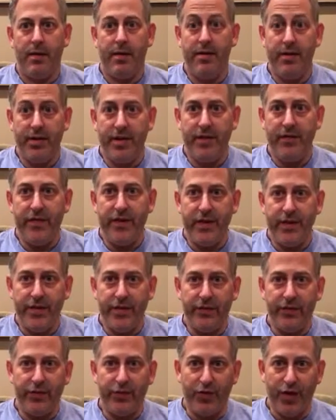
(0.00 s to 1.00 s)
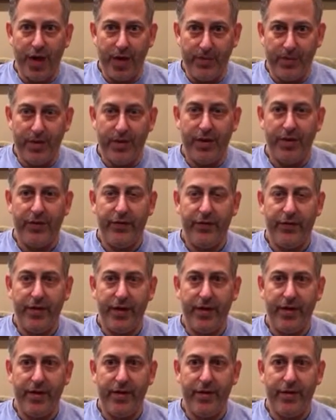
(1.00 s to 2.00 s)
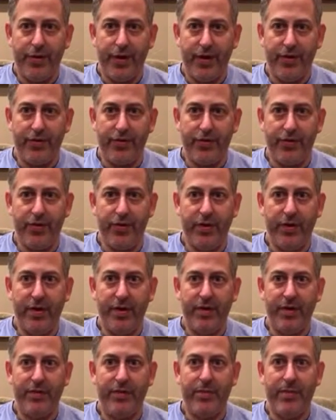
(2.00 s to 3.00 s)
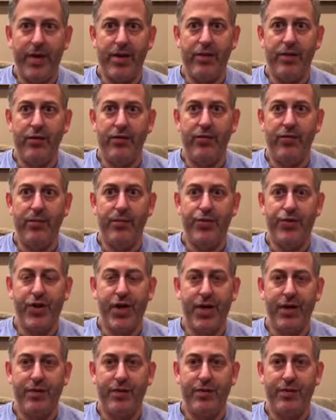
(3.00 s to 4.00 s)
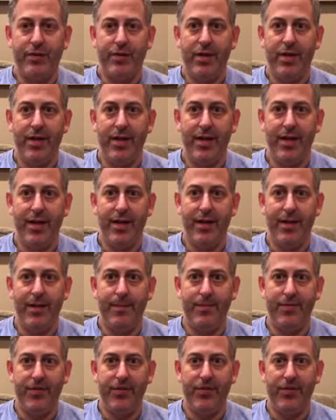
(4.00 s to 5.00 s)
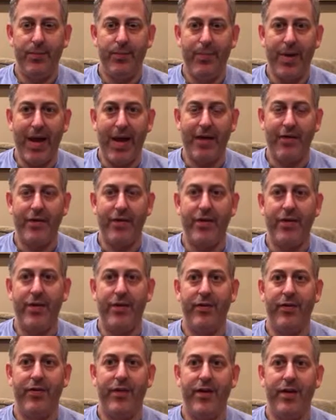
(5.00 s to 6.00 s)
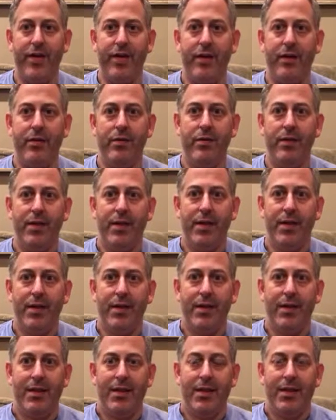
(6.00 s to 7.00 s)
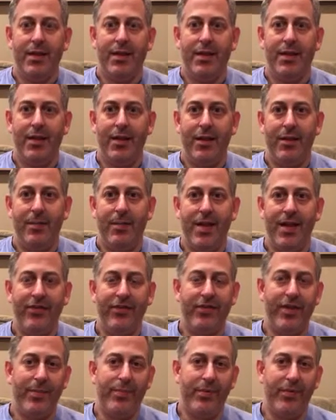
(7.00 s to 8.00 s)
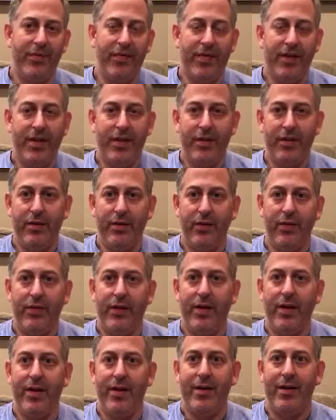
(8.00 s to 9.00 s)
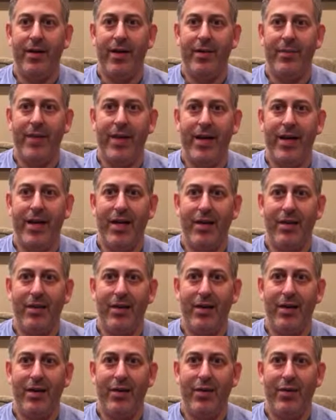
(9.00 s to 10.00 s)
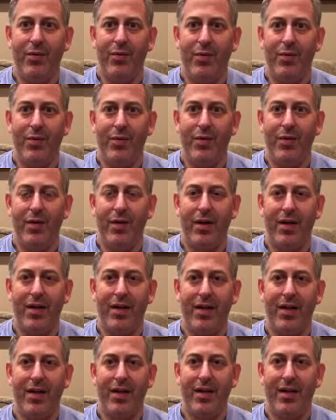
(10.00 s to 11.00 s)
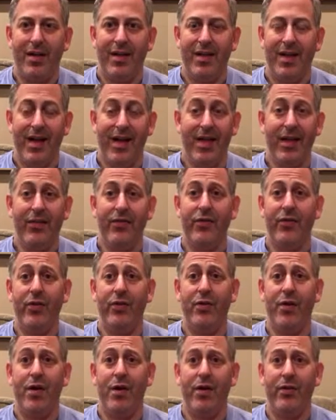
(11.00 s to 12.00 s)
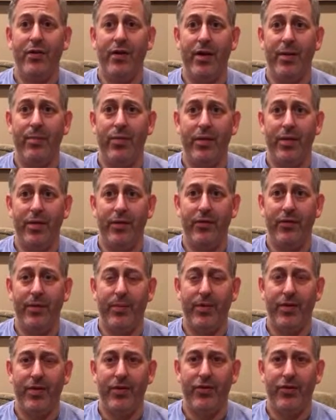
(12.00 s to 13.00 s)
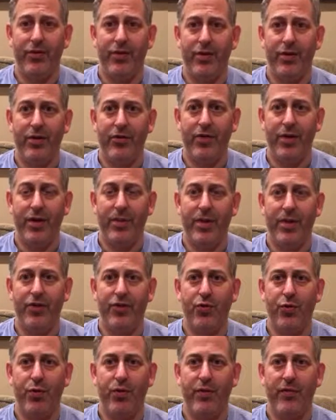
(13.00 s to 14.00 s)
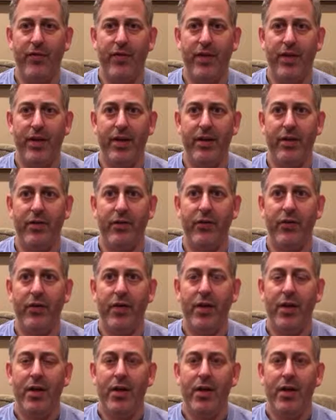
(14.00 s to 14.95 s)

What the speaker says: Good evening, this is Romulus. Thanks for tuning in to my YouTube channel. Just back for another video. Last couple of videos I made were, I guess, too long to upload, so I'm going to try to make shorter videos.